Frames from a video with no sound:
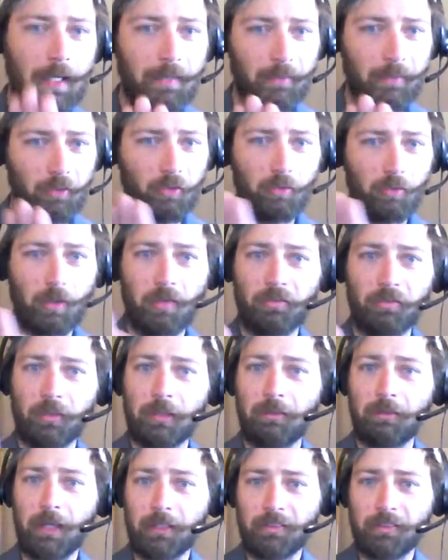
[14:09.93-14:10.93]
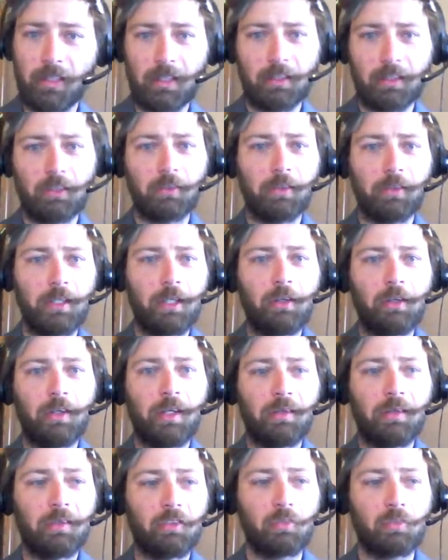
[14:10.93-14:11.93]
and there's a roughly rectangular
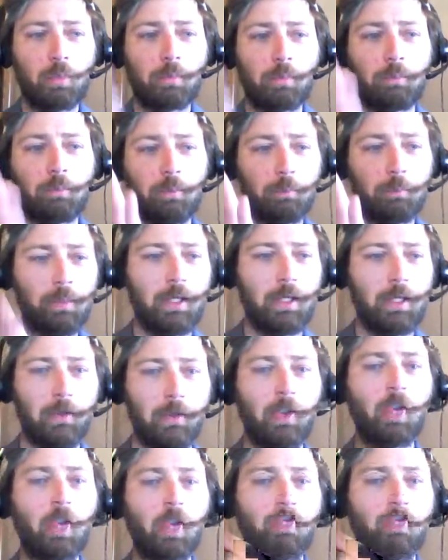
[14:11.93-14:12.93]
area that's been prepared